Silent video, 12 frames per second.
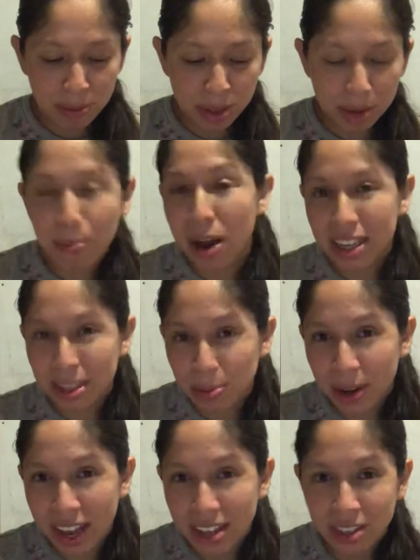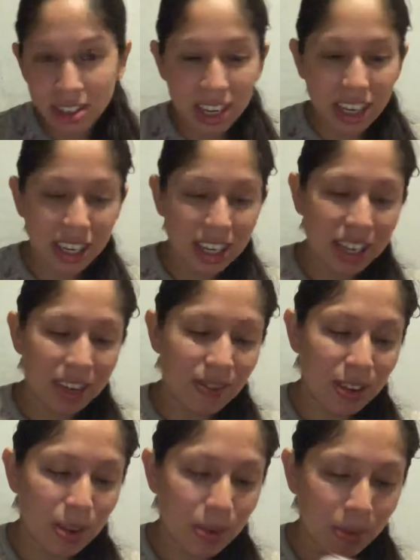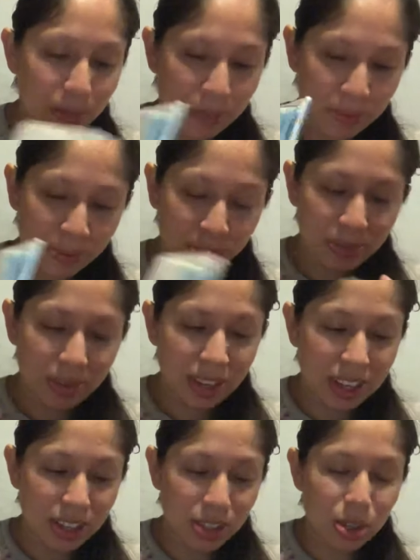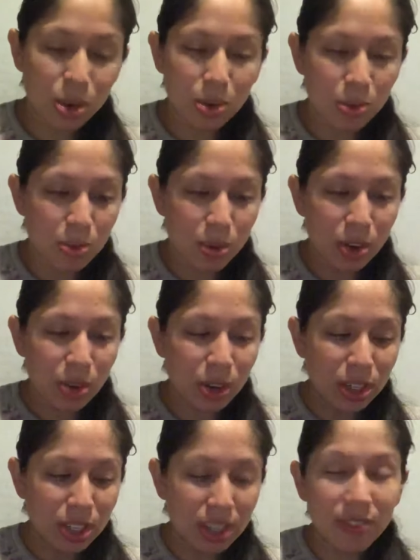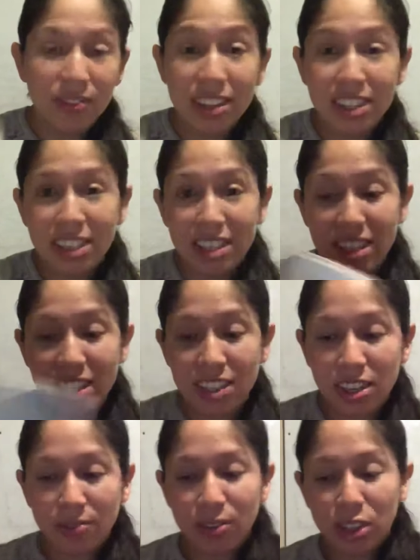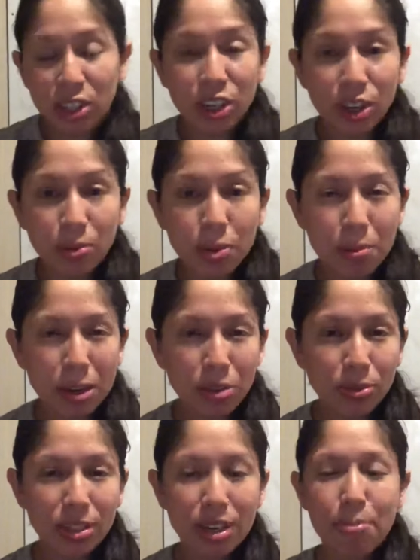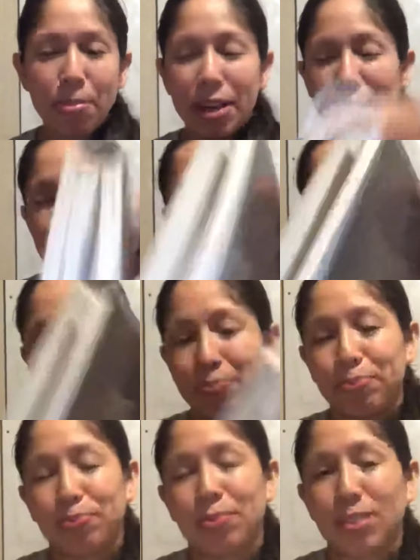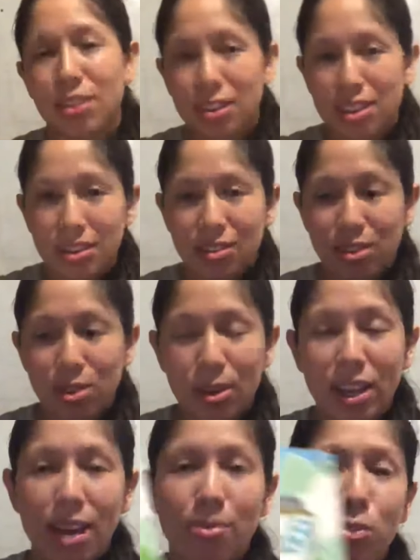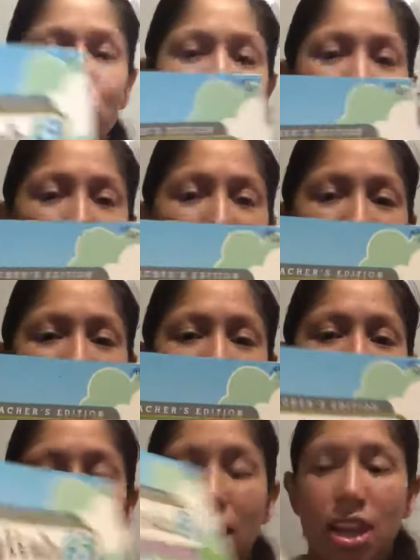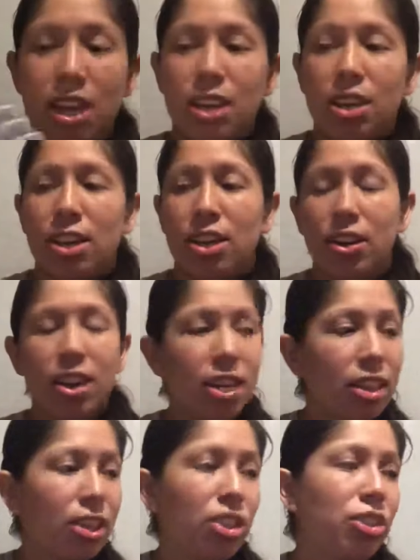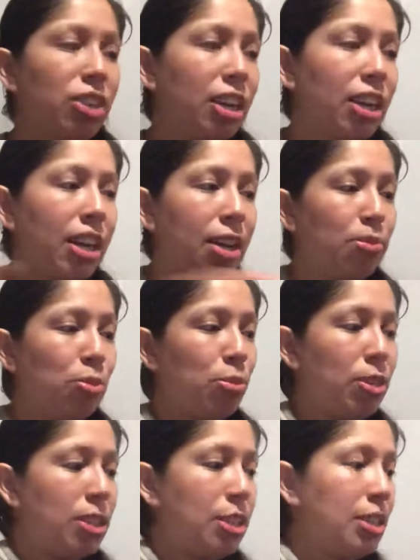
the possible answer they could give you. So we're going to give this is our first year. We've been using Abeka. So it comes with English, and it comes with